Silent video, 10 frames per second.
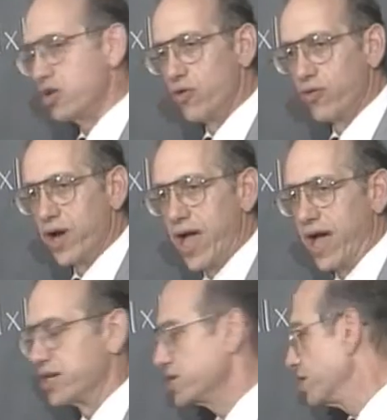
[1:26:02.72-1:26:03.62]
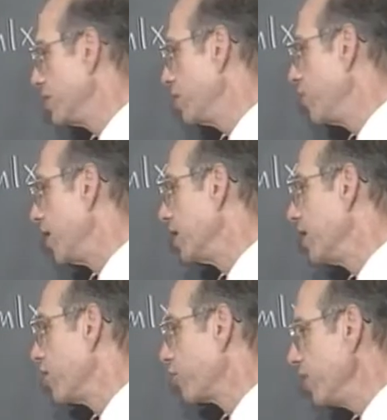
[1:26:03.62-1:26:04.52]
over x.
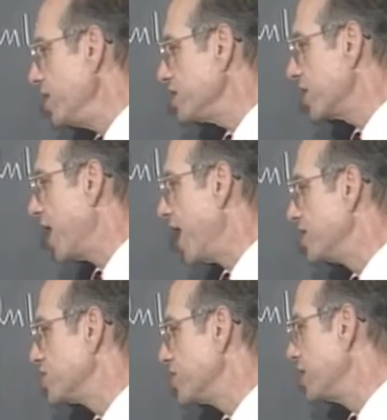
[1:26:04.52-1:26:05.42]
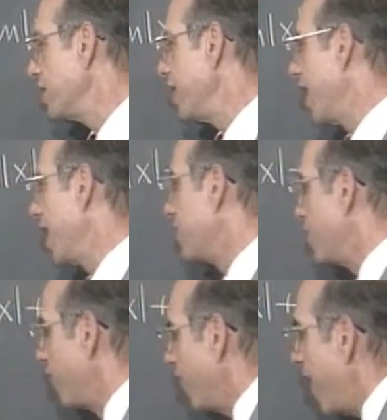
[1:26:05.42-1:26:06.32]
Well, 3 is a constant and can
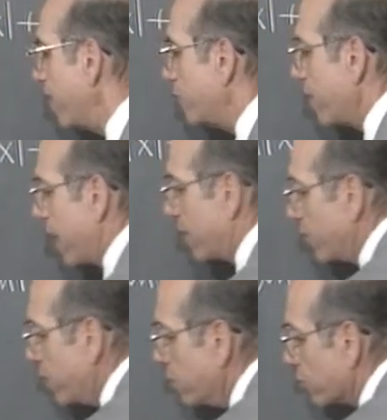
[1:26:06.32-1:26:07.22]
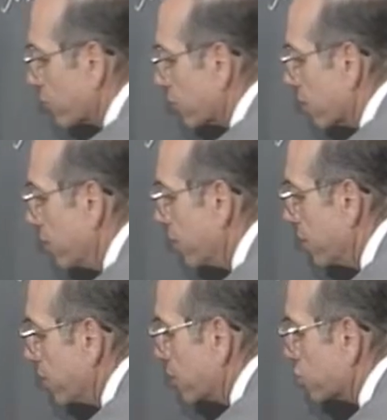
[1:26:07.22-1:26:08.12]
be factored out of the integral.
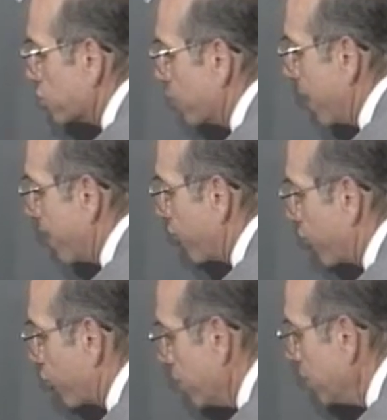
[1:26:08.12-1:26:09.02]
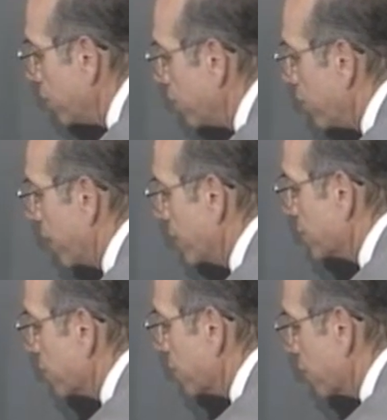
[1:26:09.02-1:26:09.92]
So we have 3
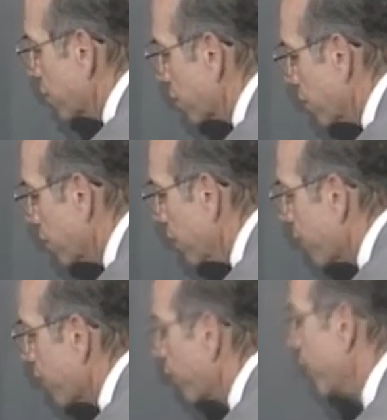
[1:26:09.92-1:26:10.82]
times the integral of